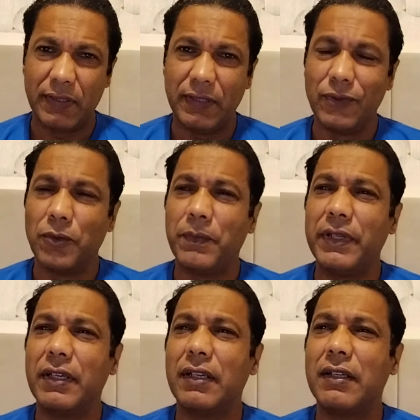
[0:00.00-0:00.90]

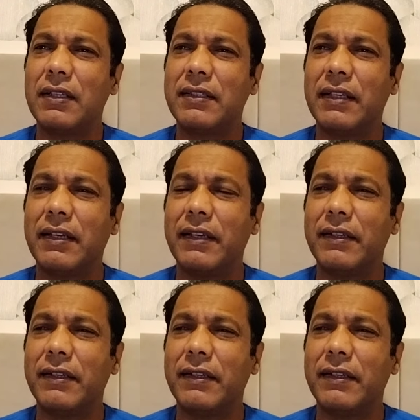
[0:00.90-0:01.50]
Ethiopians and